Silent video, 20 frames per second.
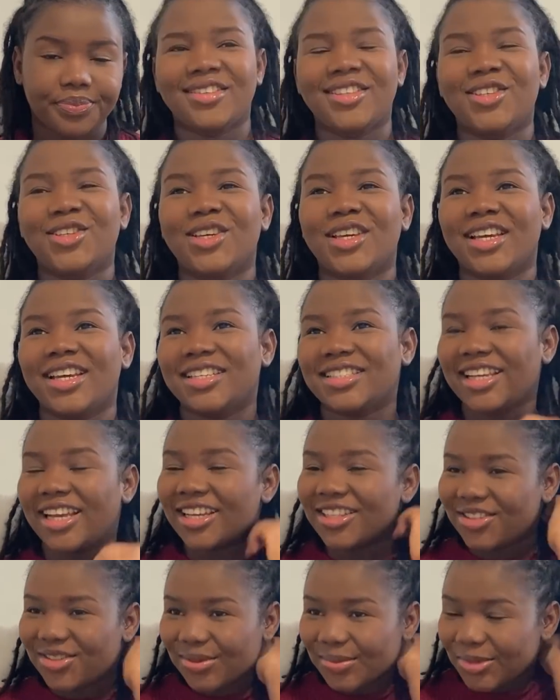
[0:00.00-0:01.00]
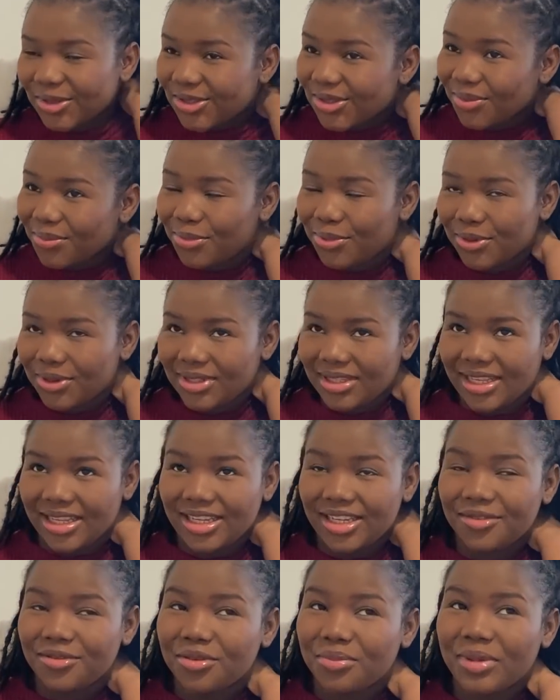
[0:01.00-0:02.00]
You guys, I had so much support that
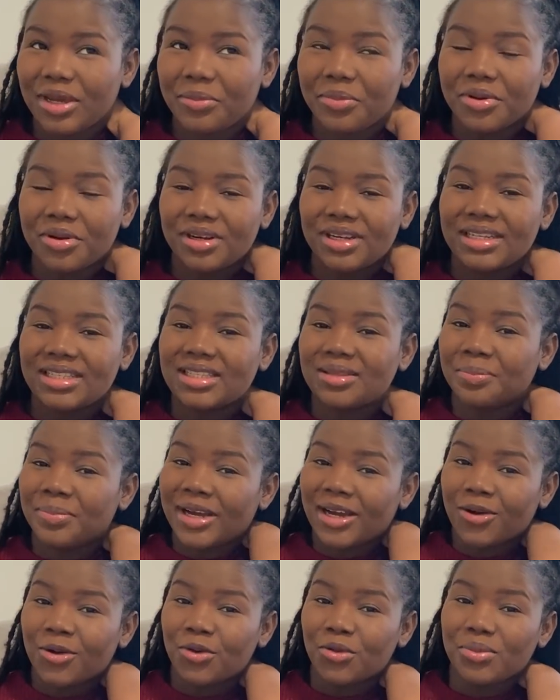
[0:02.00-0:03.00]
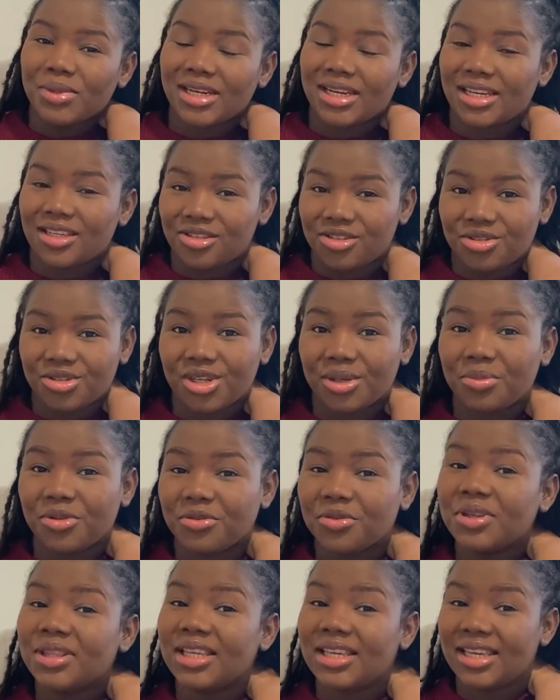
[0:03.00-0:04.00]
even my parents back home in Nigeria,
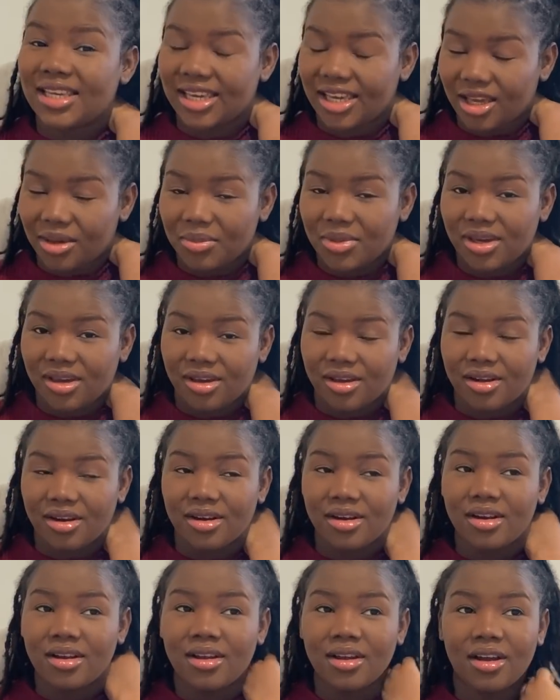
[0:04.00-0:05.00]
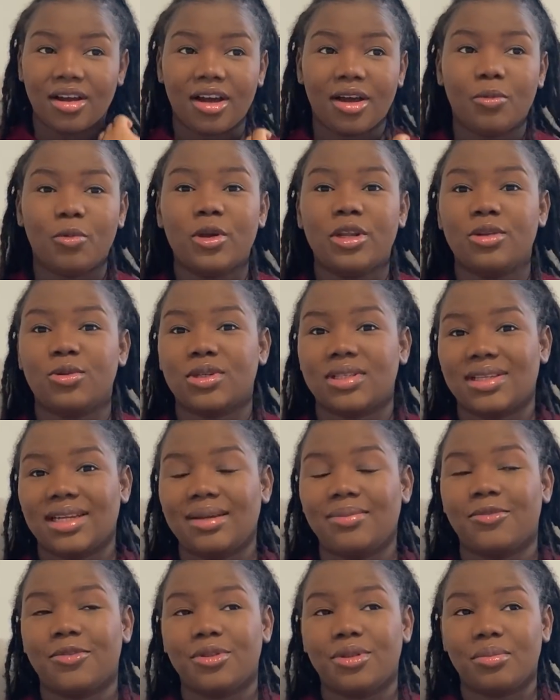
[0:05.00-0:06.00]
before they came here, when it was
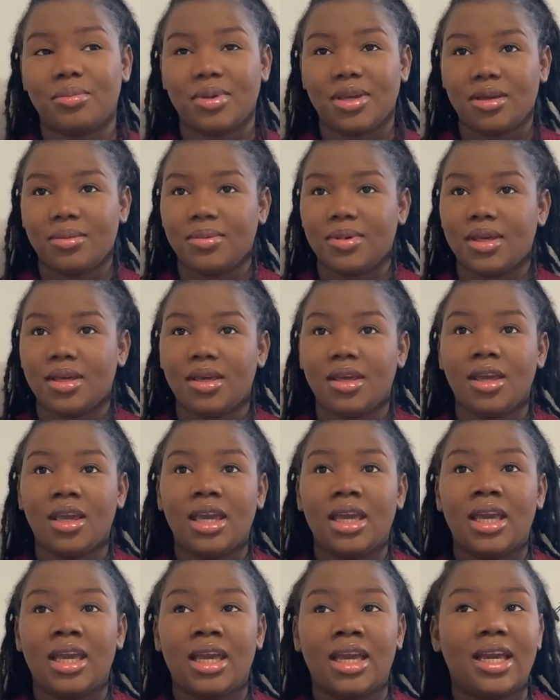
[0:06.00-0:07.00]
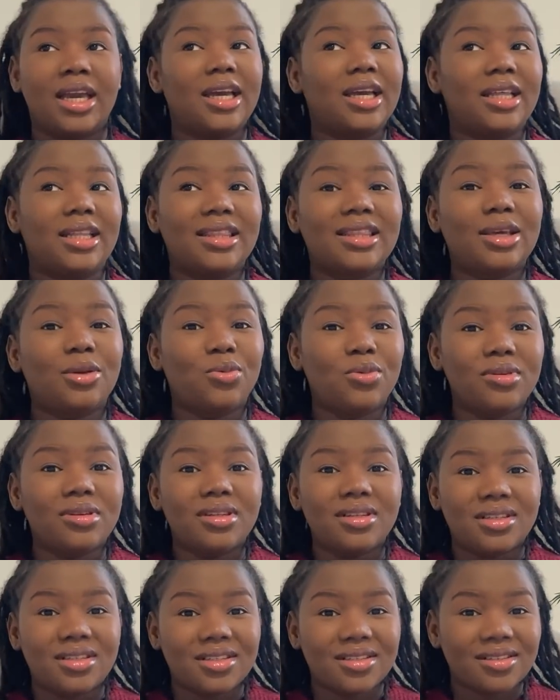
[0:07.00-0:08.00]
time for the baby, they
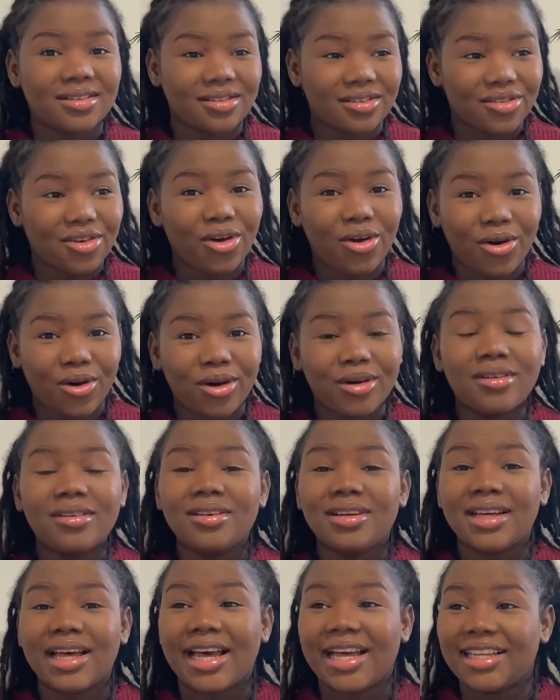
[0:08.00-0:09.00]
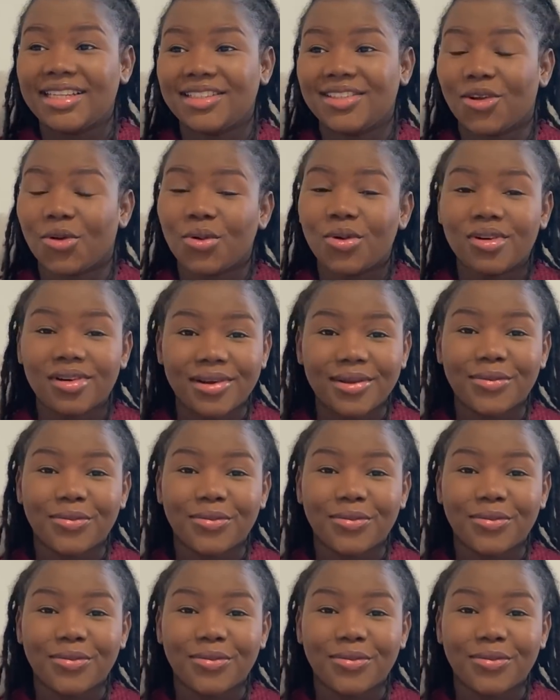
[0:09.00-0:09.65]
would call and order